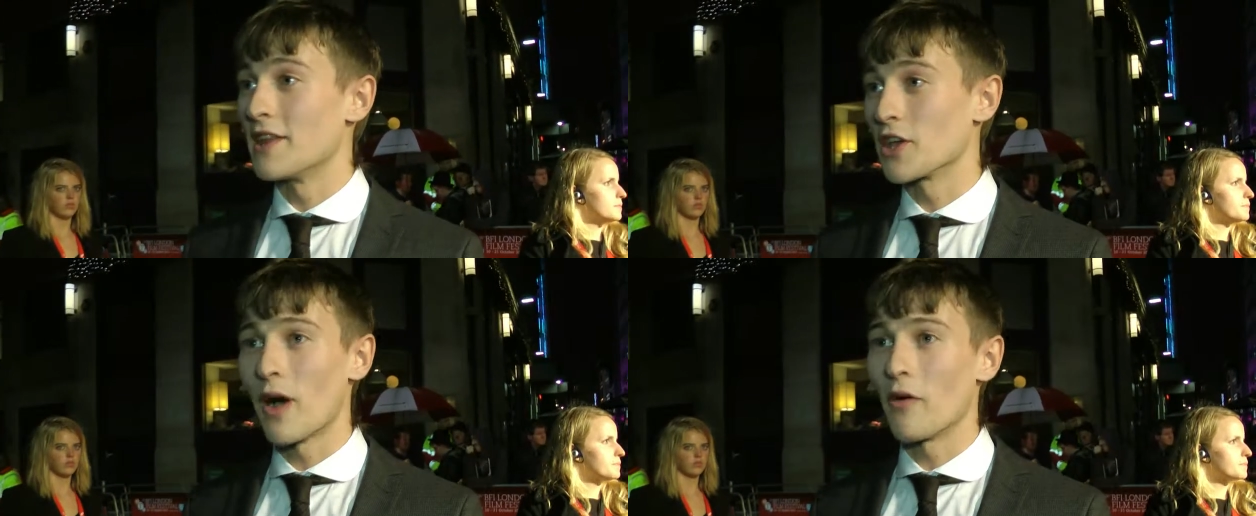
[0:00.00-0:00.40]

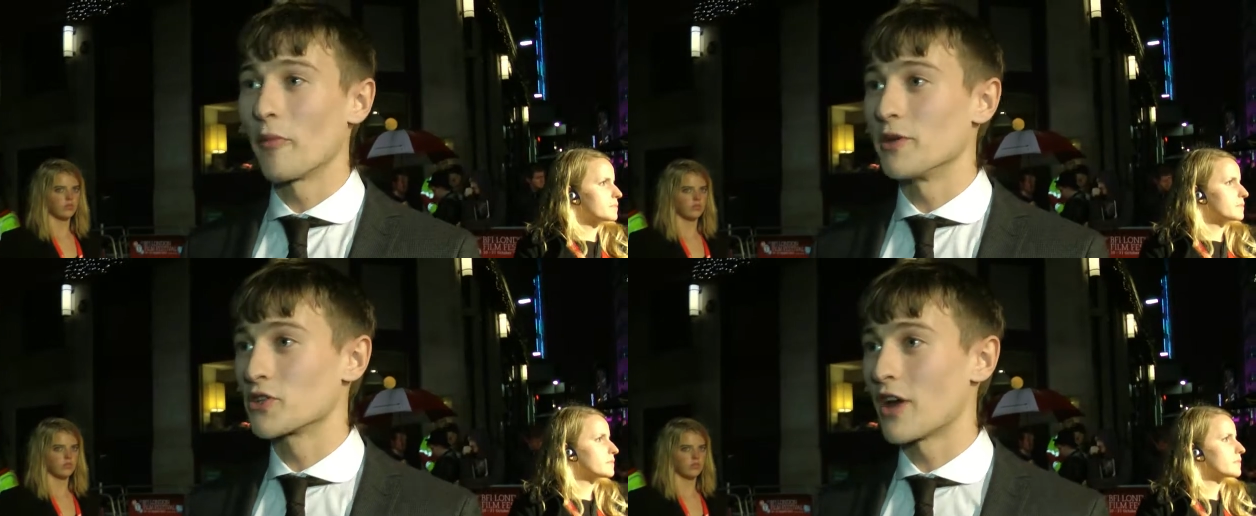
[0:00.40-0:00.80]
Speaker 1: and they go out
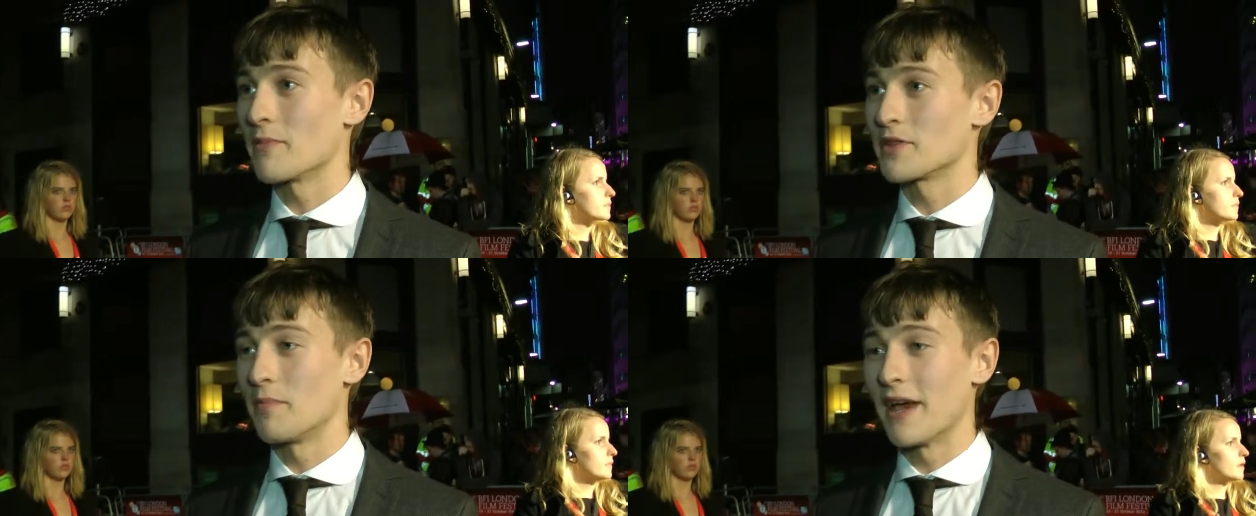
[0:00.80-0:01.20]
robbing
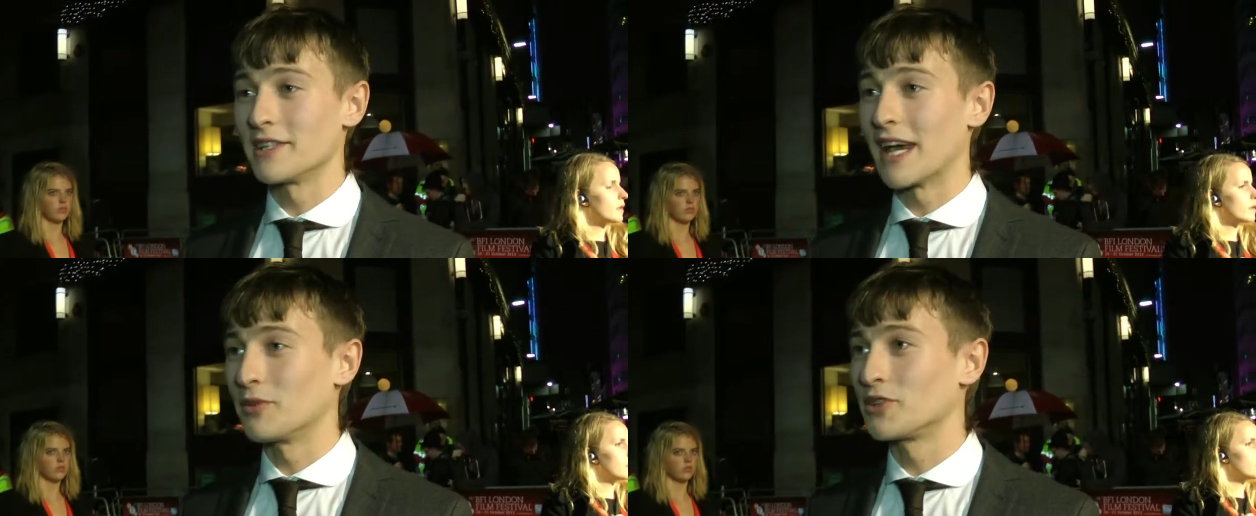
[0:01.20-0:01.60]
scraps and
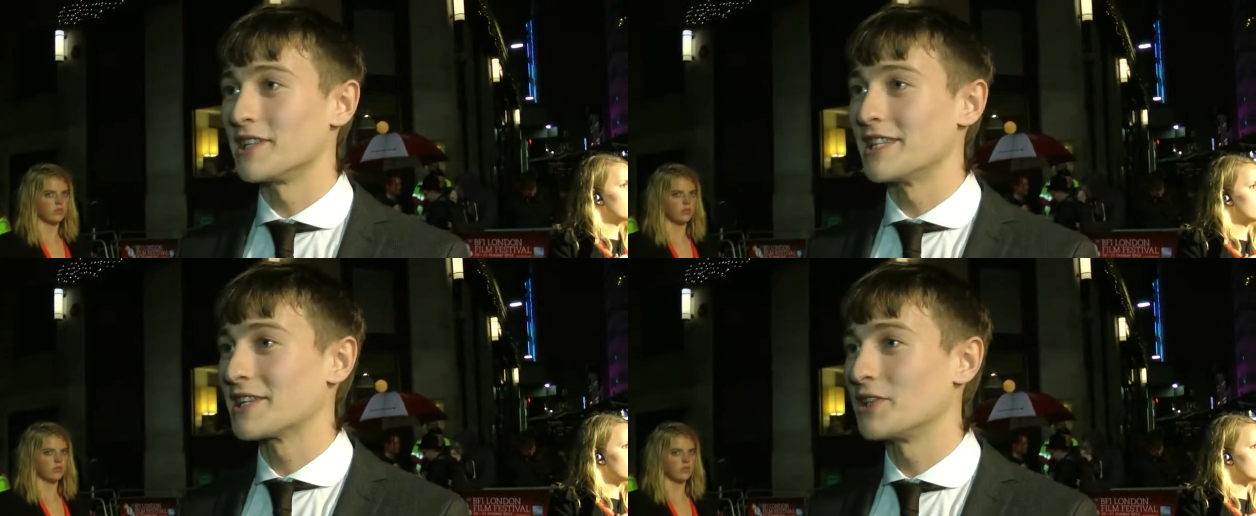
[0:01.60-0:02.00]
basically I'm just
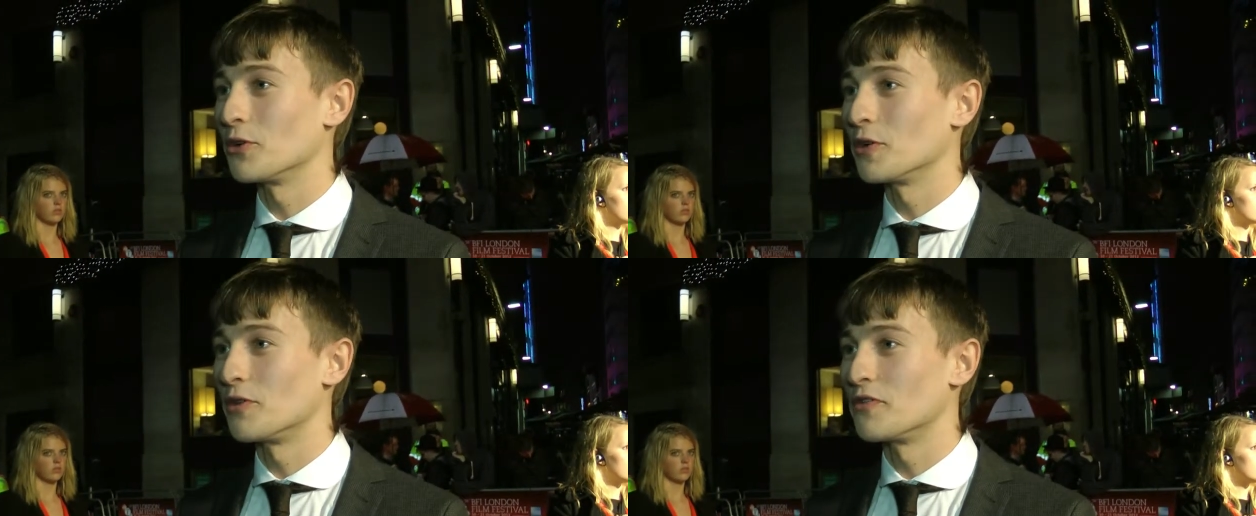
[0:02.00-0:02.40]
his
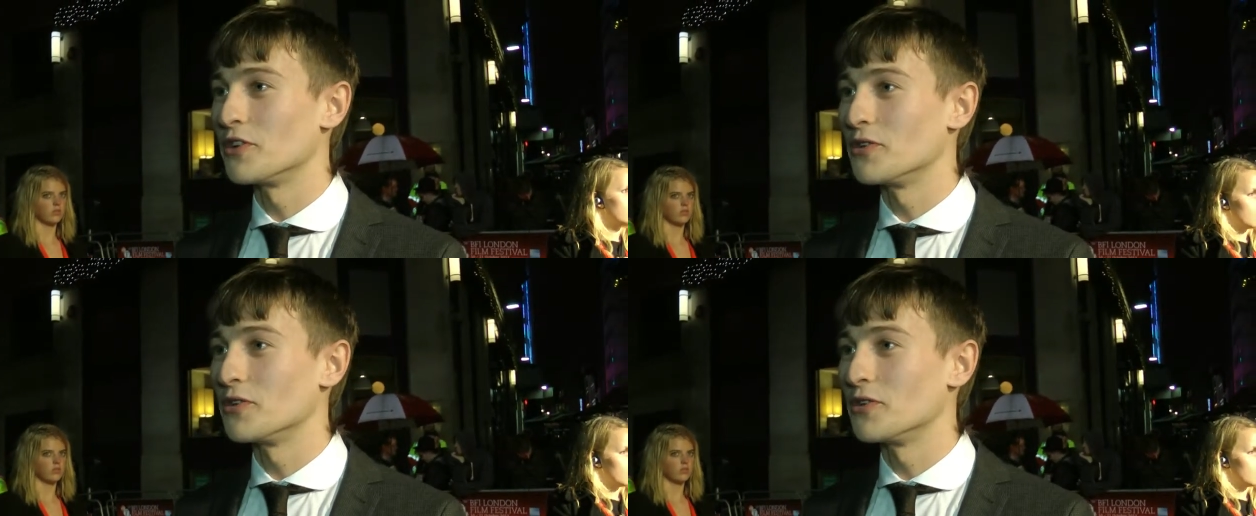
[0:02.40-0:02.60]
nasty older brother